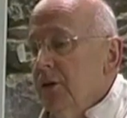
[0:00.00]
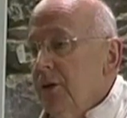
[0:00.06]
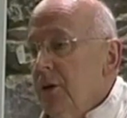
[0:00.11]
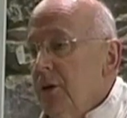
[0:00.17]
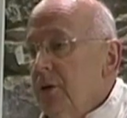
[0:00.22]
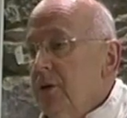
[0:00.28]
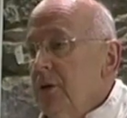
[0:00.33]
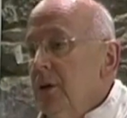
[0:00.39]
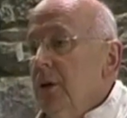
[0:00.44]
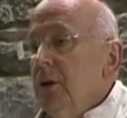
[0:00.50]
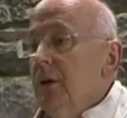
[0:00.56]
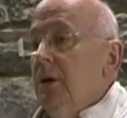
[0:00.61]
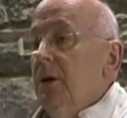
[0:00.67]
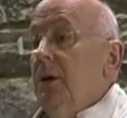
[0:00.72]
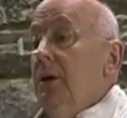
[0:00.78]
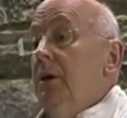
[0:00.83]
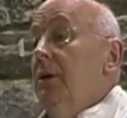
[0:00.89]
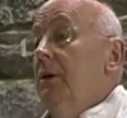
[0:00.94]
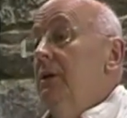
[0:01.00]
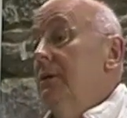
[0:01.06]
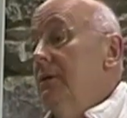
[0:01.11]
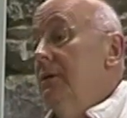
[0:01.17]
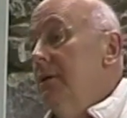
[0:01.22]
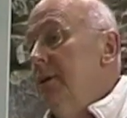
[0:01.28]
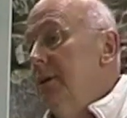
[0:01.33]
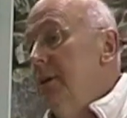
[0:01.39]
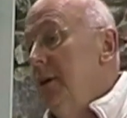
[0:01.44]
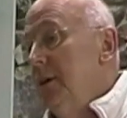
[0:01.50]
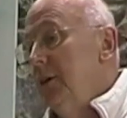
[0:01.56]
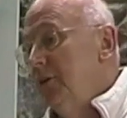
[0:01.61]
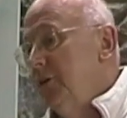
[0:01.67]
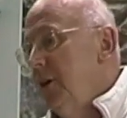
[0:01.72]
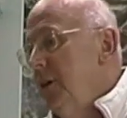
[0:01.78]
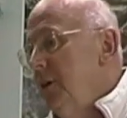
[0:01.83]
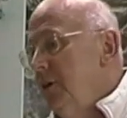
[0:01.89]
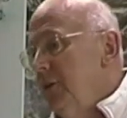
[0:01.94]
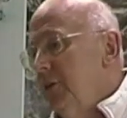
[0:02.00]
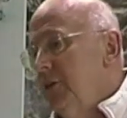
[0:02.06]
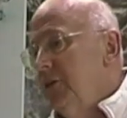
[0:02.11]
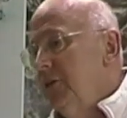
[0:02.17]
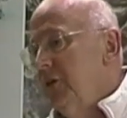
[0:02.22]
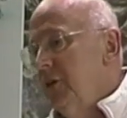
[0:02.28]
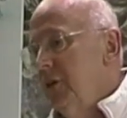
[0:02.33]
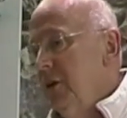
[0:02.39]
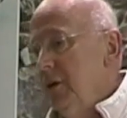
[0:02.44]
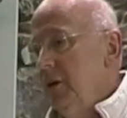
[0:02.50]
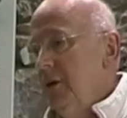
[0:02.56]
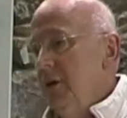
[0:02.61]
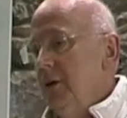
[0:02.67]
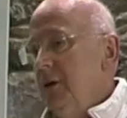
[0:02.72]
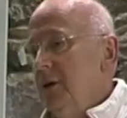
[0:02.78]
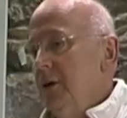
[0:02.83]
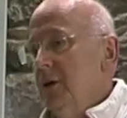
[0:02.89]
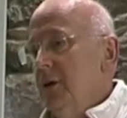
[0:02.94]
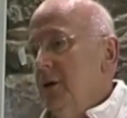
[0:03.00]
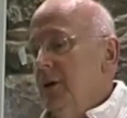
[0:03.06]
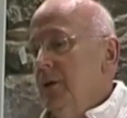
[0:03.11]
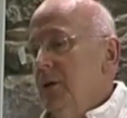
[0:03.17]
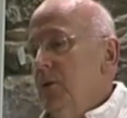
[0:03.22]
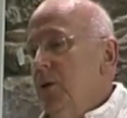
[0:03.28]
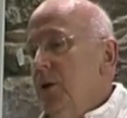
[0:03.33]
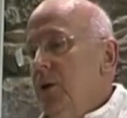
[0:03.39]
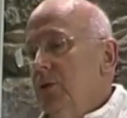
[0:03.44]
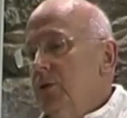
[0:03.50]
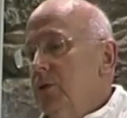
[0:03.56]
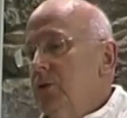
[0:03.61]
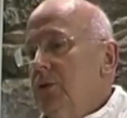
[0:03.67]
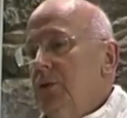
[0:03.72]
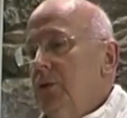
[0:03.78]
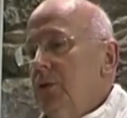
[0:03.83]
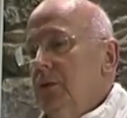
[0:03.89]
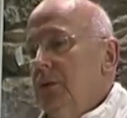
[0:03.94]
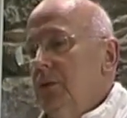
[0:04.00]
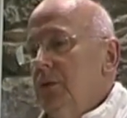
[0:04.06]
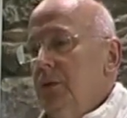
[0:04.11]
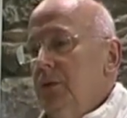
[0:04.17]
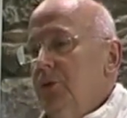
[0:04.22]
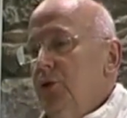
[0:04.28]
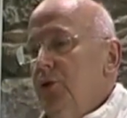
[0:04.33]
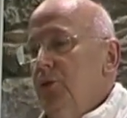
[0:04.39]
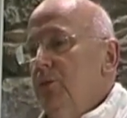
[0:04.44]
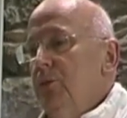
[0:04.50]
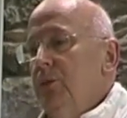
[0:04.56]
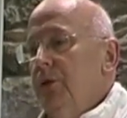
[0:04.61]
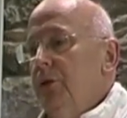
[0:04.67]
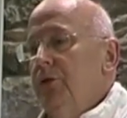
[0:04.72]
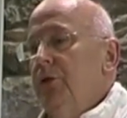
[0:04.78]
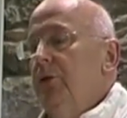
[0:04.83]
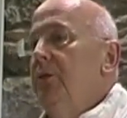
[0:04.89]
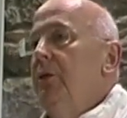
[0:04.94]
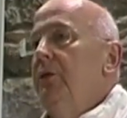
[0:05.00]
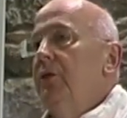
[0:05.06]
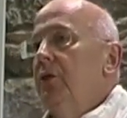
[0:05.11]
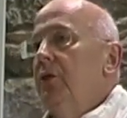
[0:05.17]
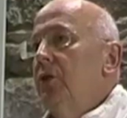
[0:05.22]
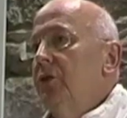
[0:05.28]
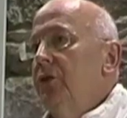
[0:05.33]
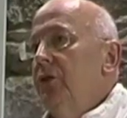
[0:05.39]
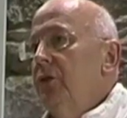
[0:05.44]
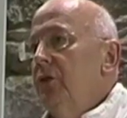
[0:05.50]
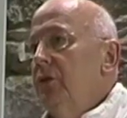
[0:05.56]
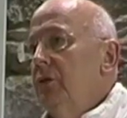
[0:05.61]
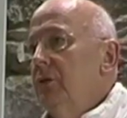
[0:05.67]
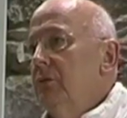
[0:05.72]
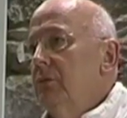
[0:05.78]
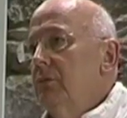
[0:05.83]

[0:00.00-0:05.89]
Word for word: So, in a sense, we are all doomed to be forgotten.